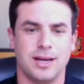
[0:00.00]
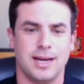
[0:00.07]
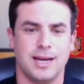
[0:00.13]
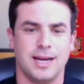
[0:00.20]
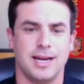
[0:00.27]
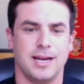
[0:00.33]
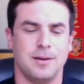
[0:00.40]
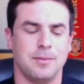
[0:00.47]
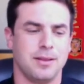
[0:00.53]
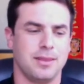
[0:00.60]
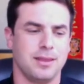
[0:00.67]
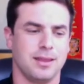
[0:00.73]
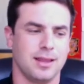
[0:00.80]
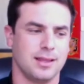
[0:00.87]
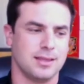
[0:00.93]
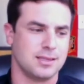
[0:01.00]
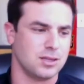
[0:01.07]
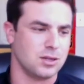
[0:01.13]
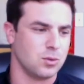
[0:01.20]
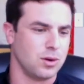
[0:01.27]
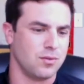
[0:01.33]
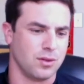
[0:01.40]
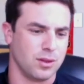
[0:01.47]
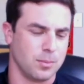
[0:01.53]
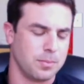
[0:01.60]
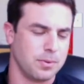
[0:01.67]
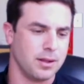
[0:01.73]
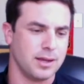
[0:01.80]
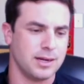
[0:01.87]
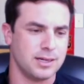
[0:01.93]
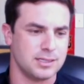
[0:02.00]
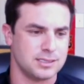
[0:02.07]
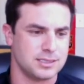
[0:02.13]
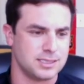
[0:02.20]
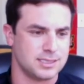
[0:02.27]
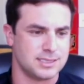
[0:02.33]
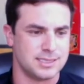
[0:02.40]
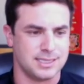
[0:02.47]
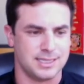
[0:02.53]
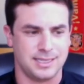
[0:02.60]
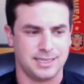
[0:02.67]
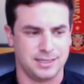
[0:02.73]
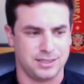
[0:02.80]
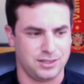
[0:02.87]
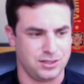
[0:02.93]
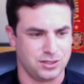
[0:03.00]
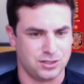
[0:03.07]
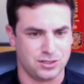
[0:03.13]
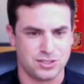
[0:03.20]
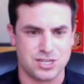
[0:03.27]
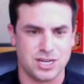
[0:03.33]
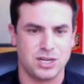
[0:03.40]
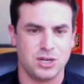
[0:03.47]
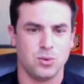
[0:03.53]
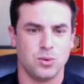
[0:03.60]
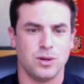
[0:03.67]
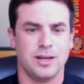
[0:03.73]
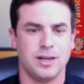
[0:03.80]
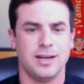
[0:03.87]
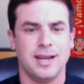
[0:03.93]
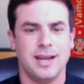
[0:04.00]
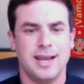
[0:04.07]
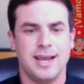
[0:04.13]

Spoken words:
I think that's a good way for the players to see you're genuine,